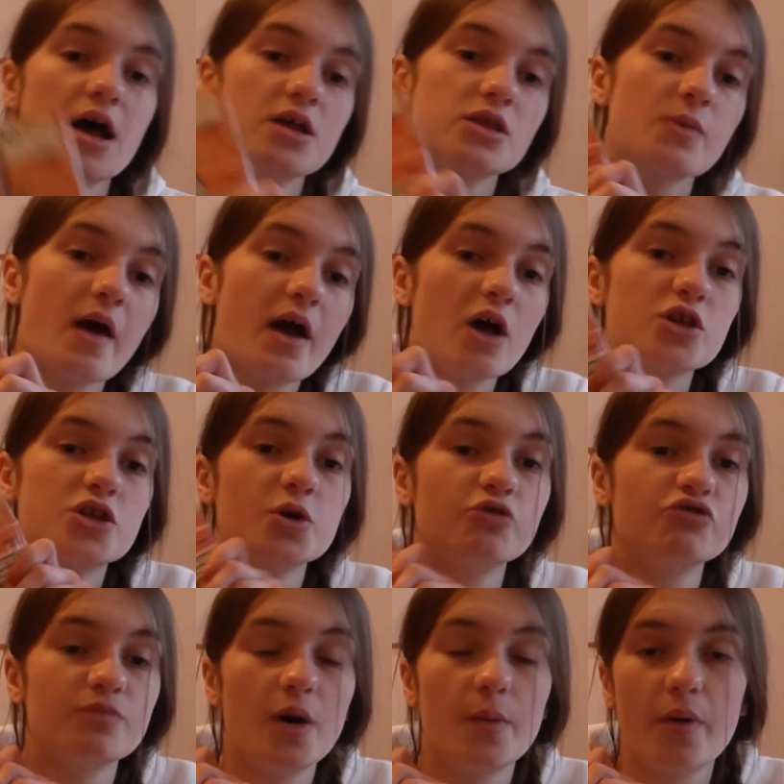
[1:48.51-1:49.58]
So I got
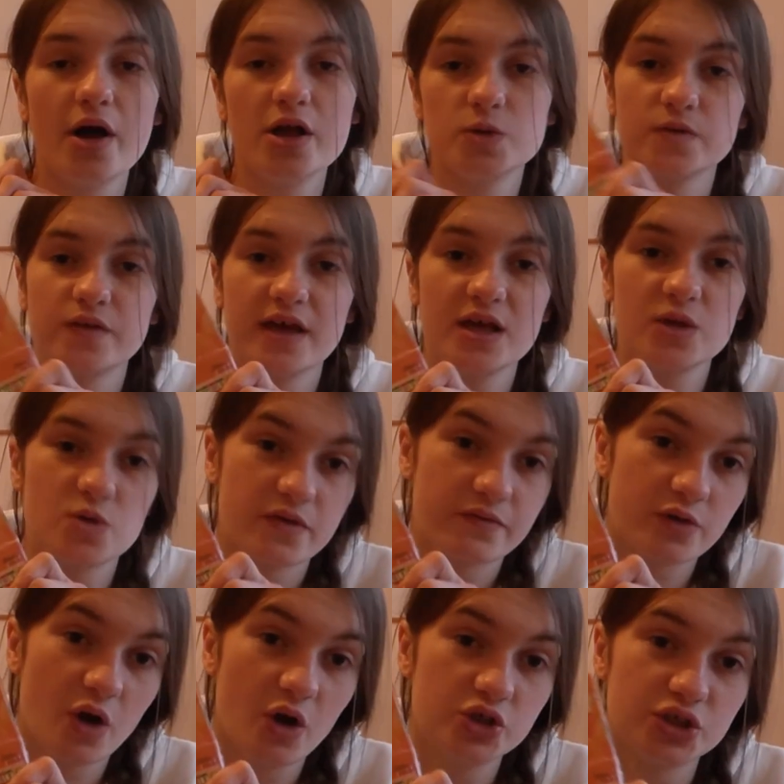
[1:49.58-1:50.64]
200 more points with these, which I've
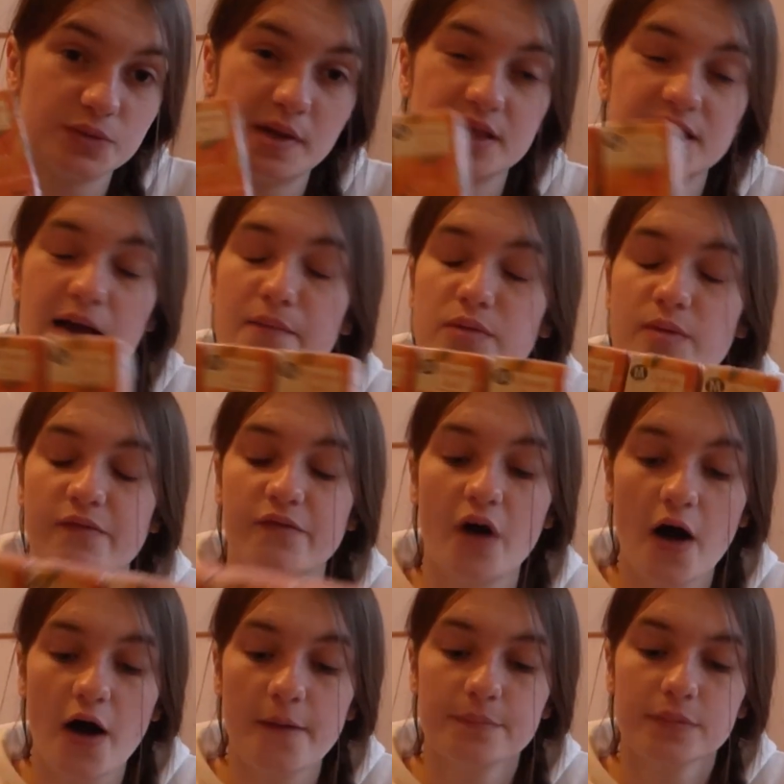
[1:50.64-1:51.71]
told you many times
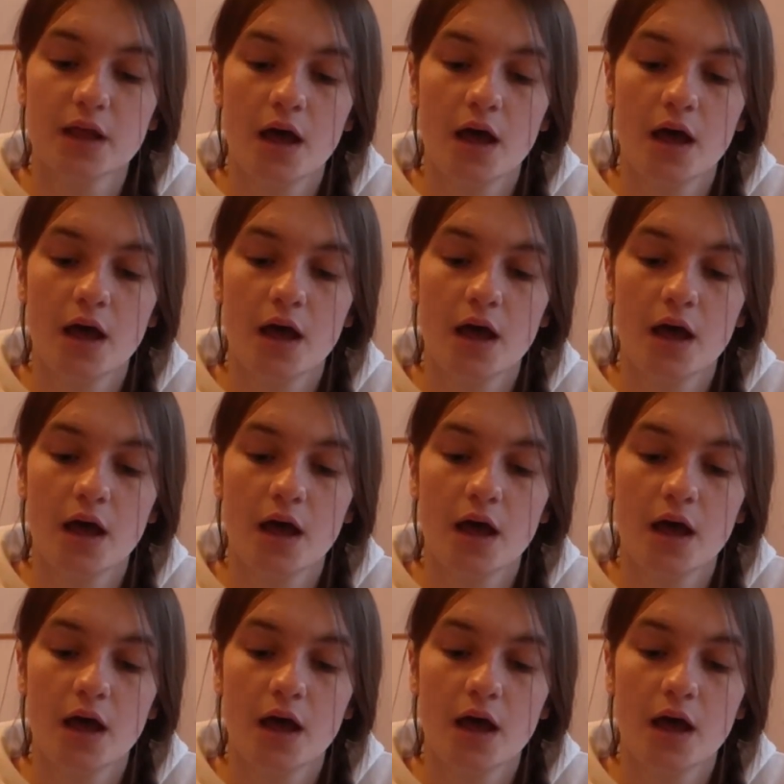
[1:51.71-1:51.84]
before.